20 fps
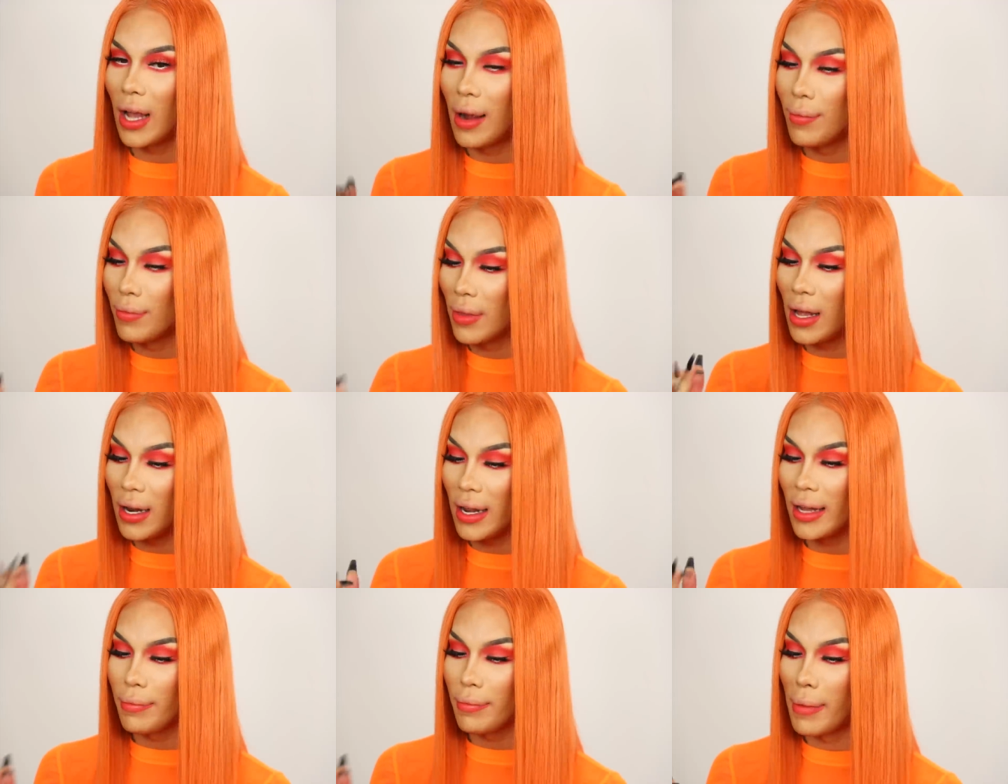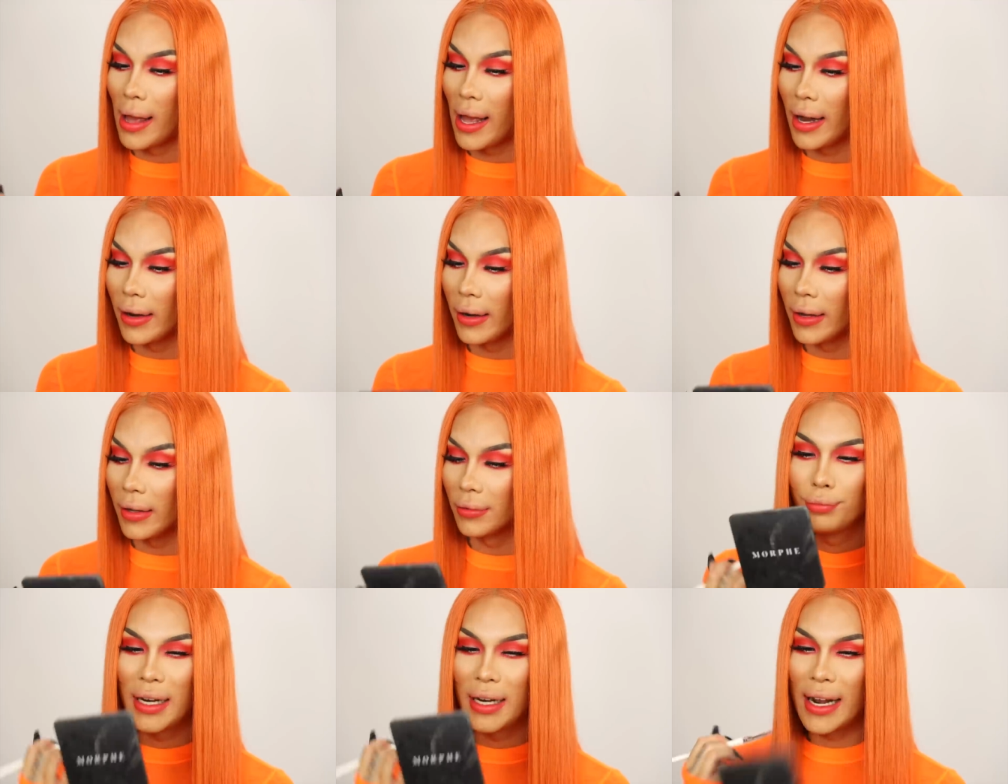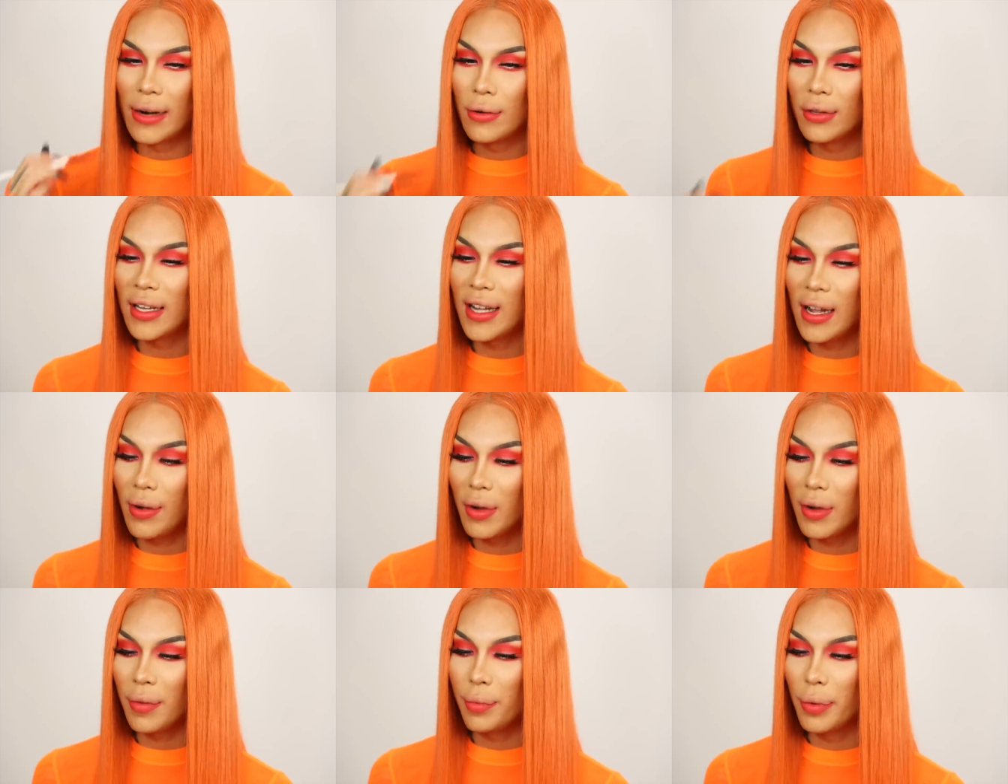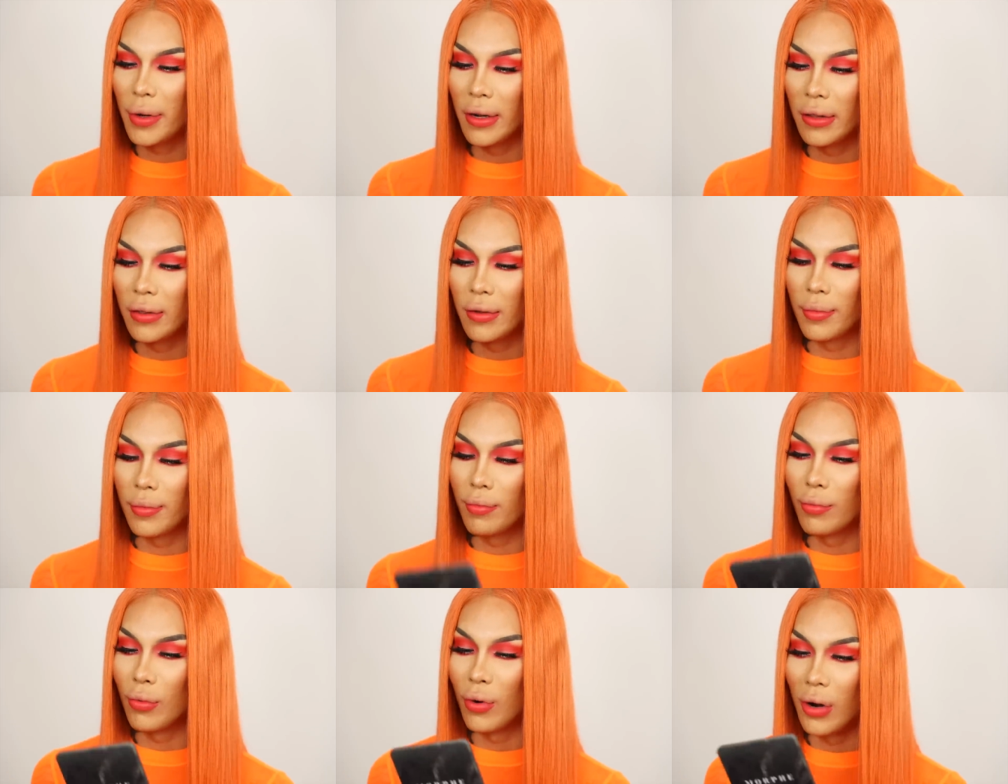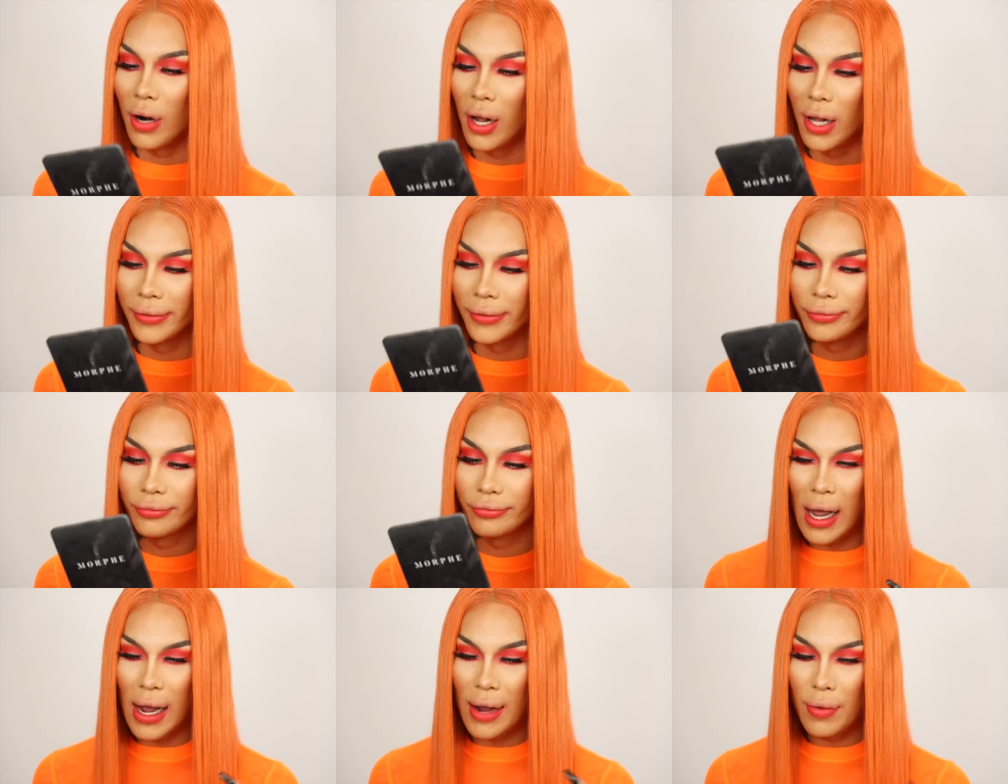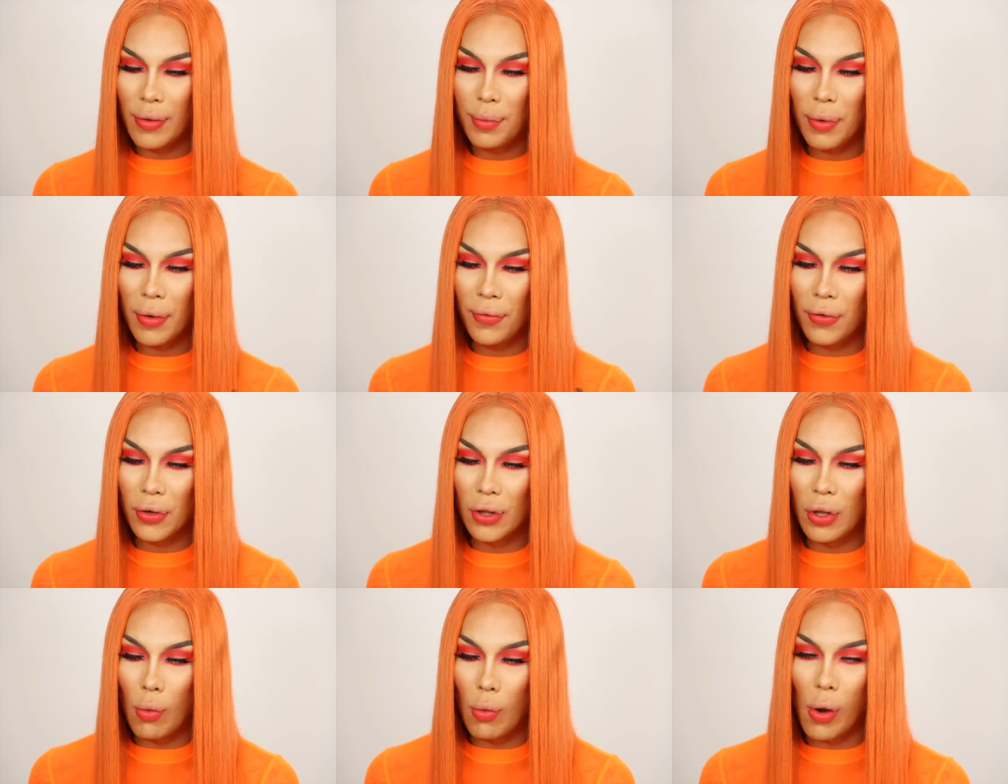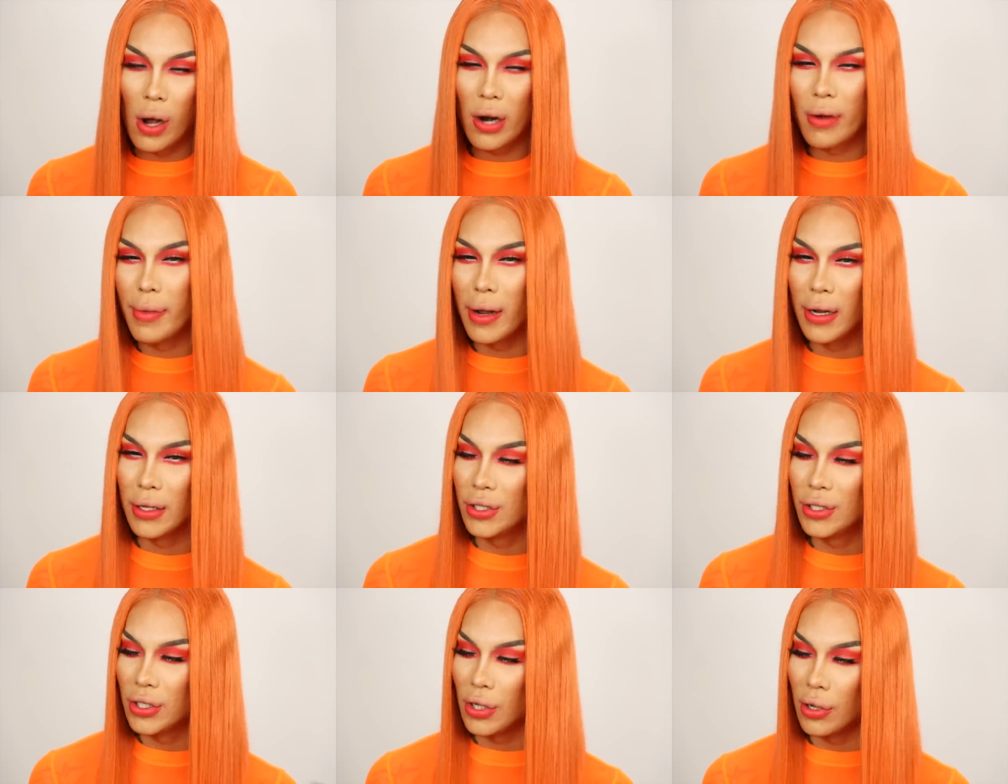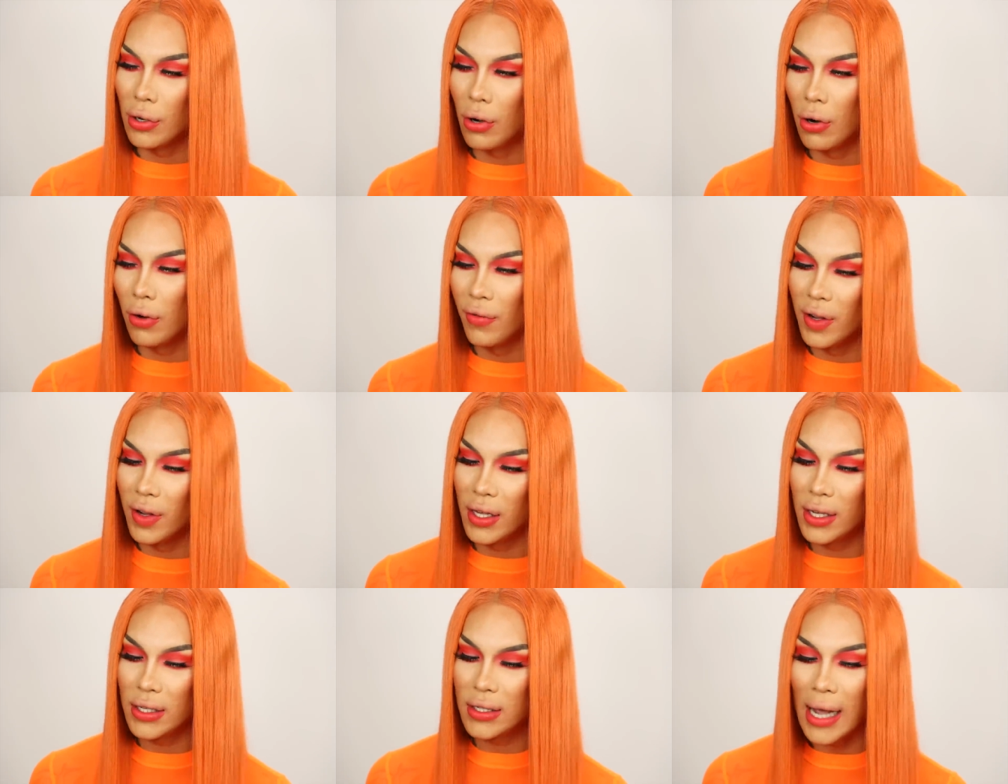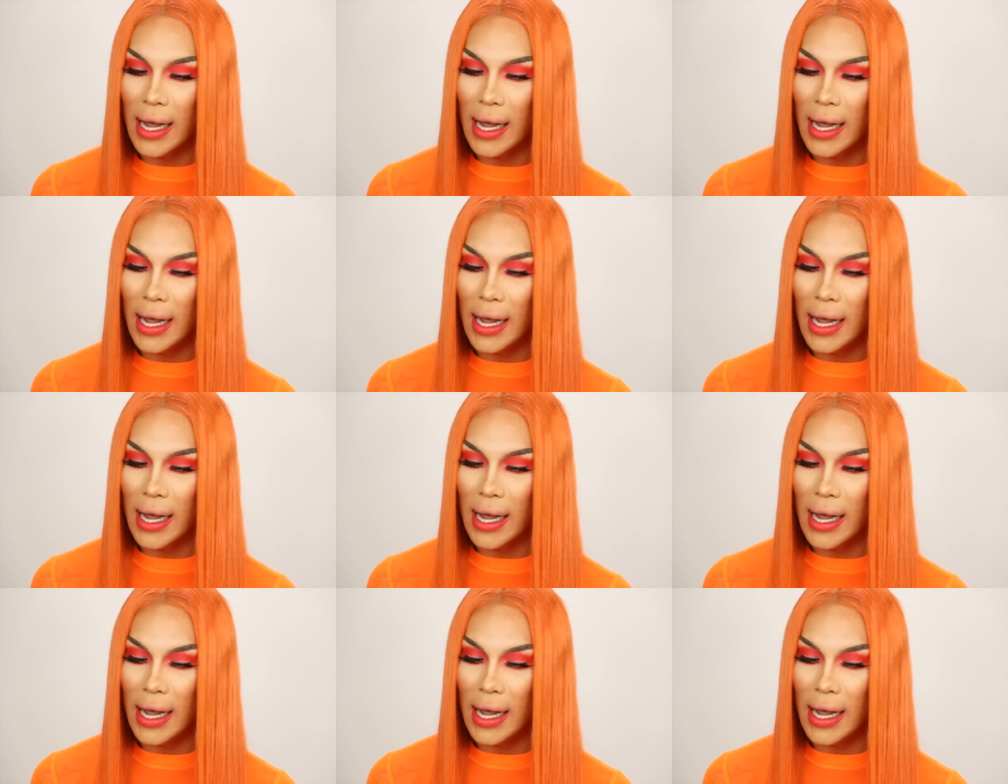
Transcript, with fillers: I'm not like mad at it, but I don't think I want to put it more on. I would prefer the Watermelon Soda over this.